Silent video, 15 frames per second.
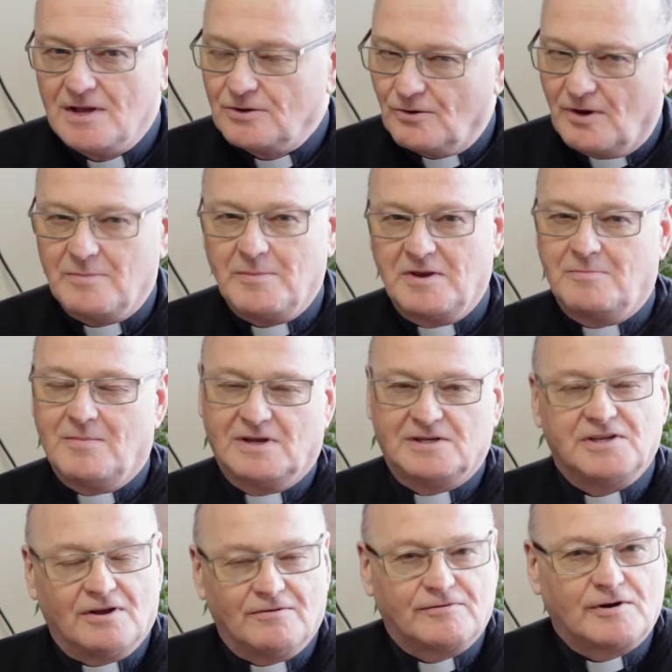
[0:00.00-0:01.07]
Do I make
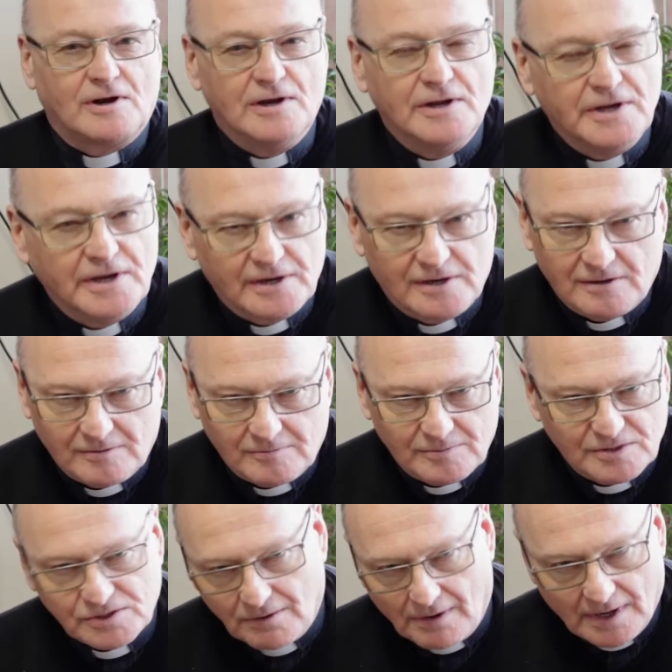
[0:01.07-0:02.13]
myself clear,
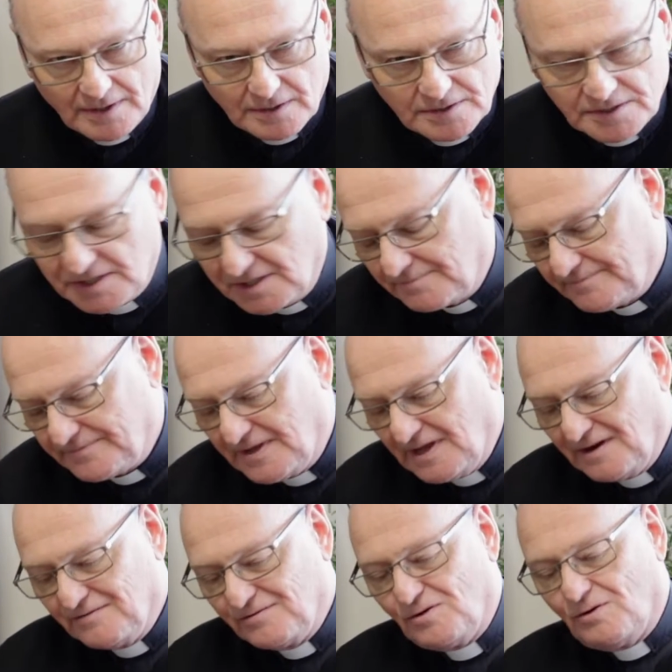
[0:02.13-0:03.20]
Mr. Anderson?
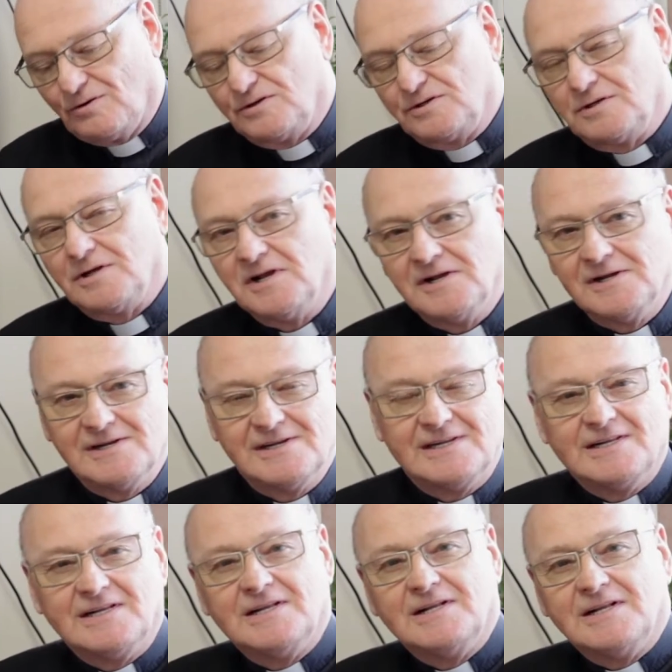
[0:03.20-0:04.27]
And of course,
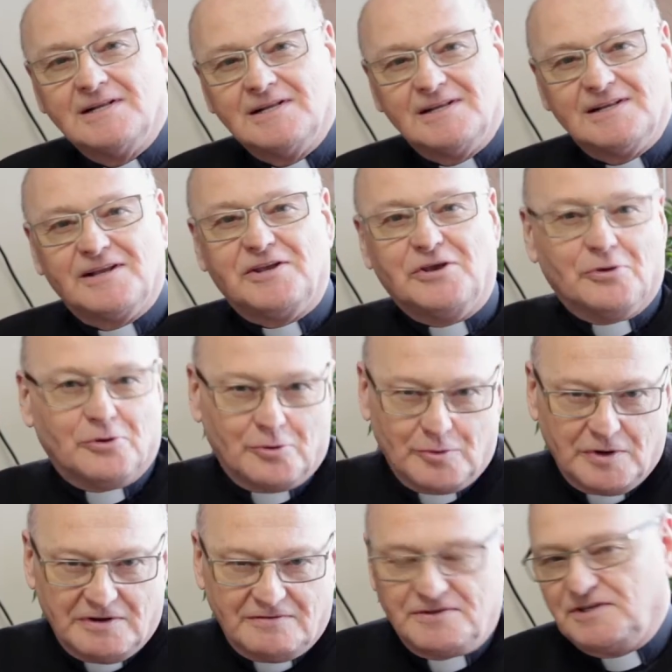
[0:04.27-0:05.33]
Keanu
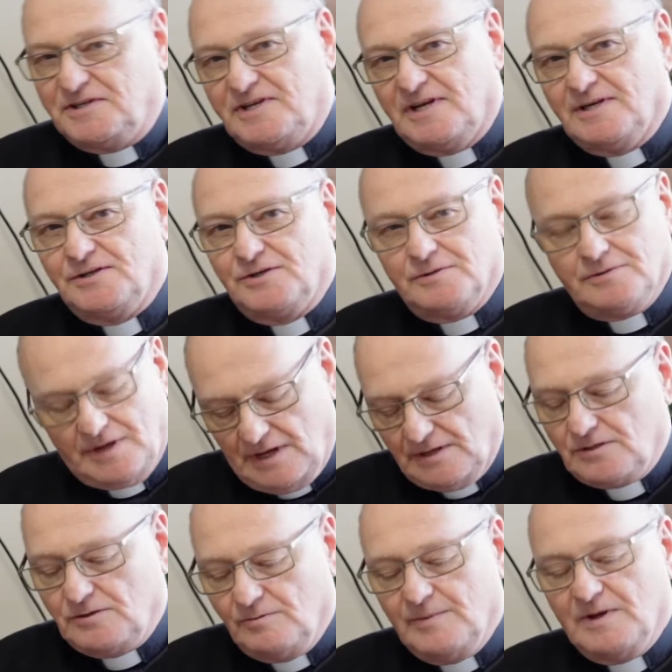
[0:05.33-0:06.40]
Reeves says,
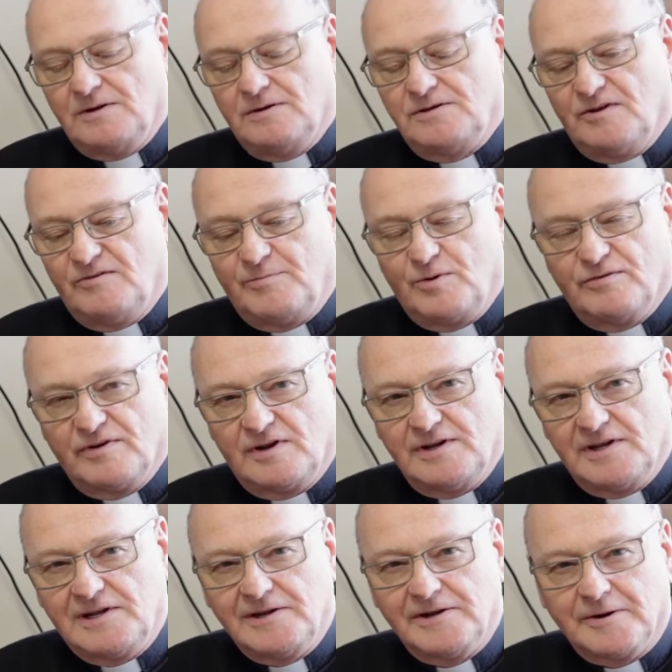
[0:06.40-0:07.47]
yes, you made yourself
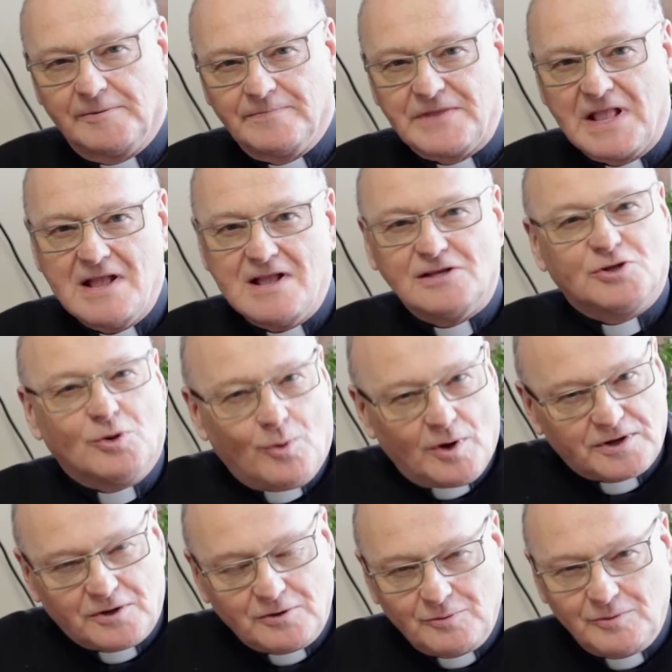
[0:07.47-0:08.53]
perfectly clear. So
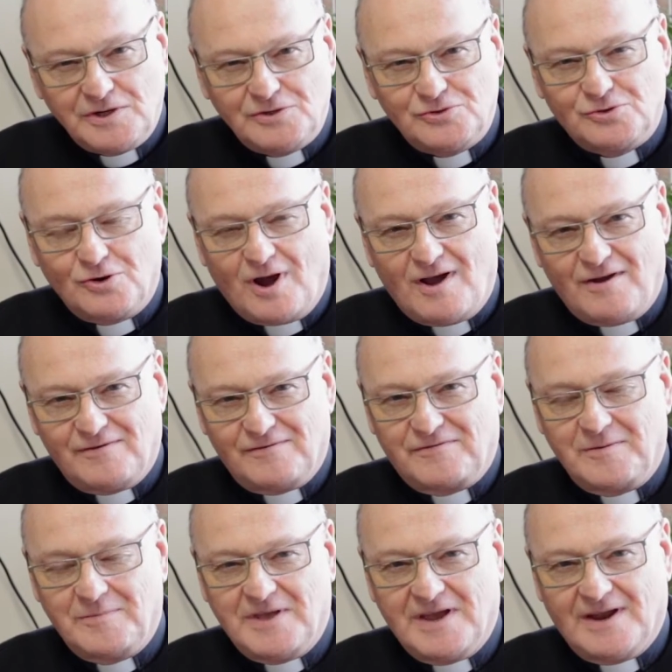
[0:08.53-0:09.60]
what can we draw
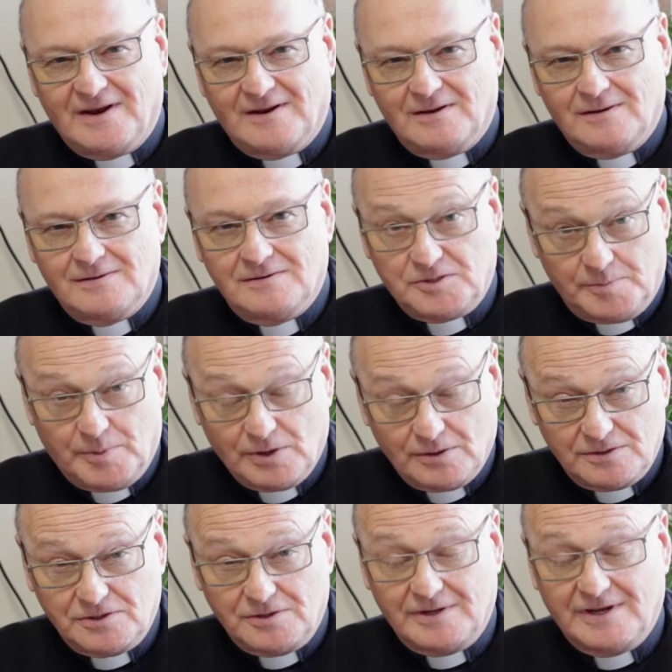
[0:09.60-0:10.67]
from that
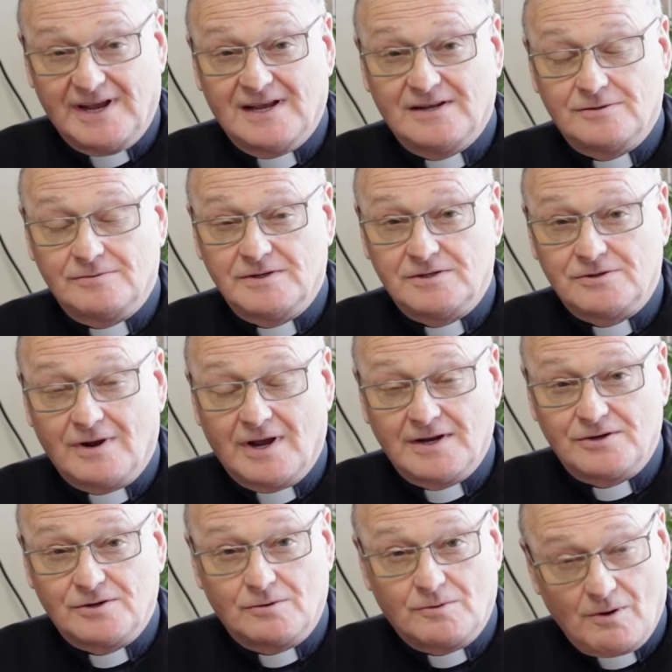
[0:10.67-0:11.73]
spiritually as we try
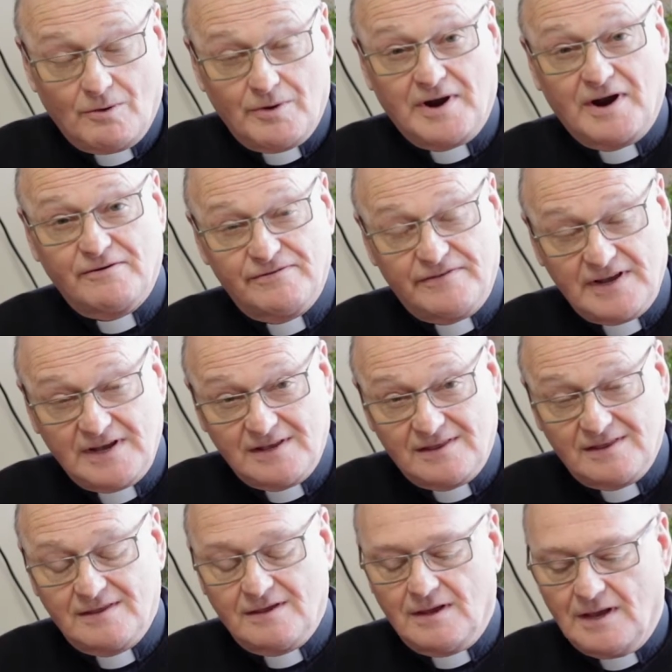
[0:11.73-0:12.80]
to grow in our
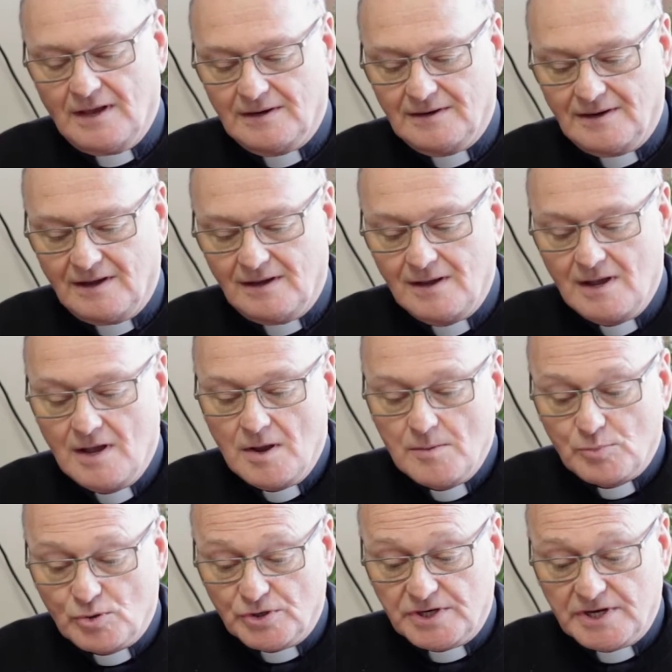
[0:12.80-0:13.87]
faith and
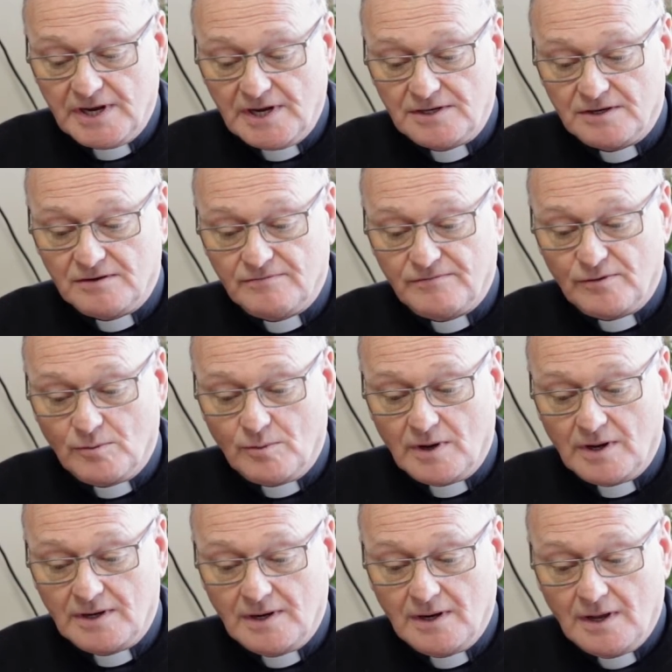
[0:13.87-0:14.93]
appreciation for
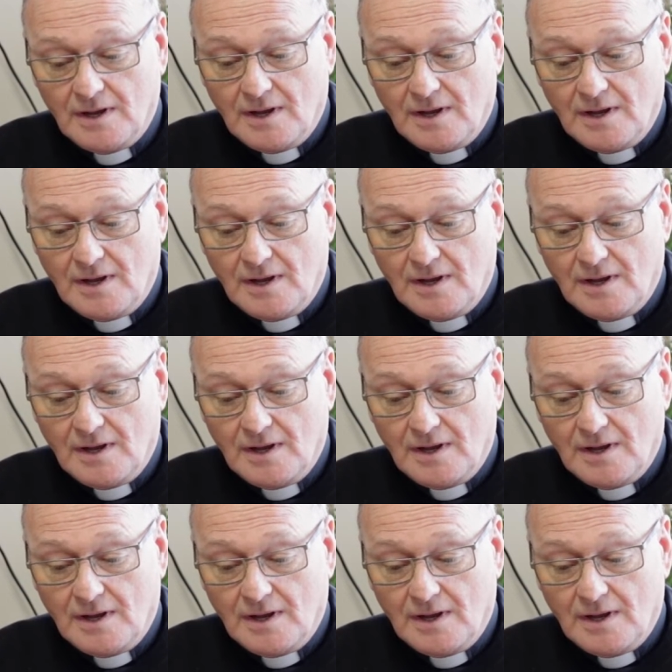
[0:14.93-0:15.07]
what